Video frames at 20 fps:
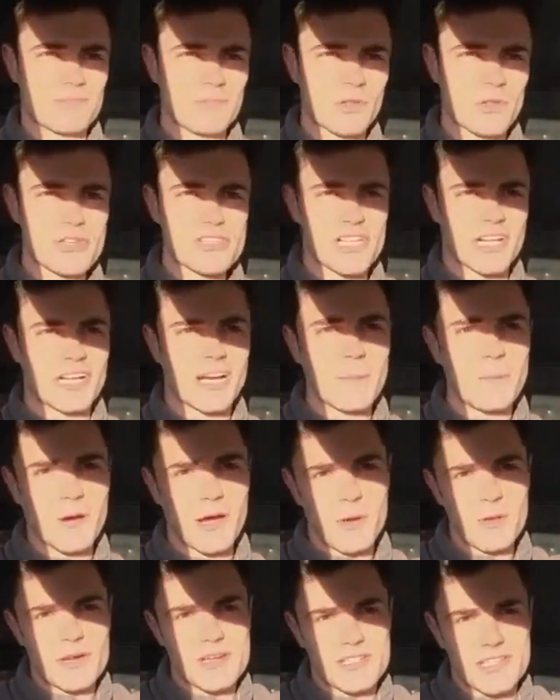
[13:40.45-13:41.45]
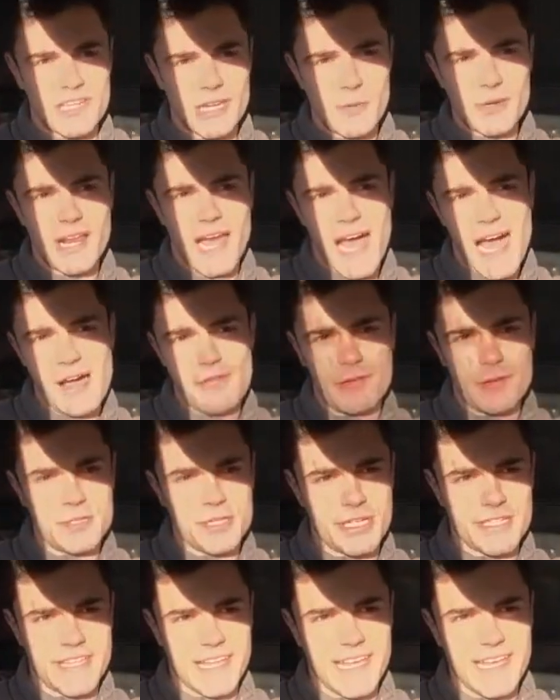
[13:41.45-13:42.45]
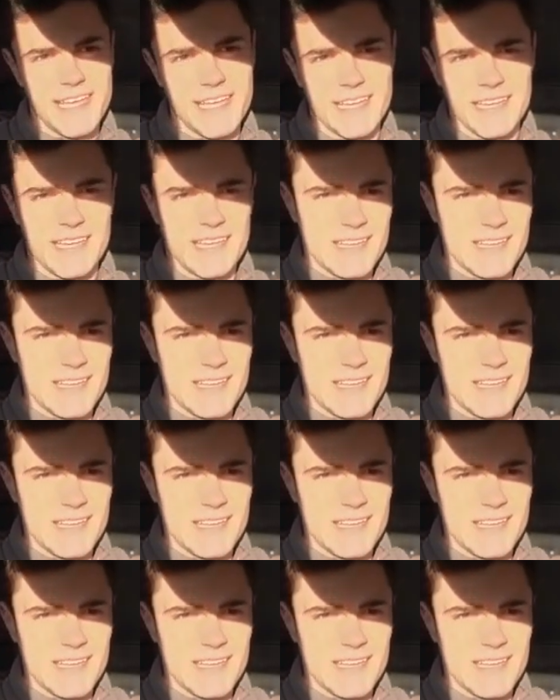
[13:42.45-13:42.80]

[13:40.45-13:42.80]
losing a couple of hours, an hour and a half out your day.